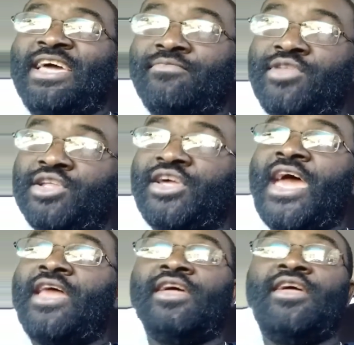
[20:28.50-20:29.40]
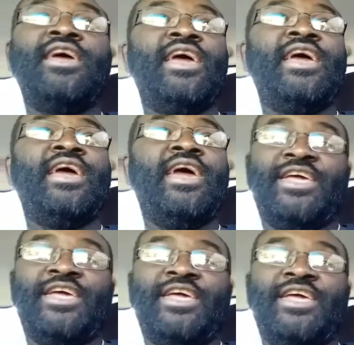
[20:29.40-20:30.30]
him look at it and
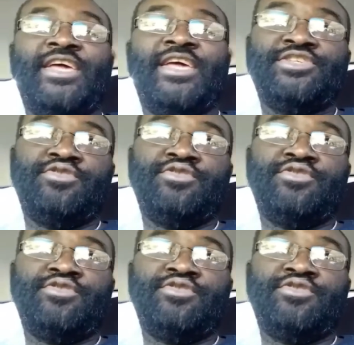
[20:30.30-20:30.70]
get you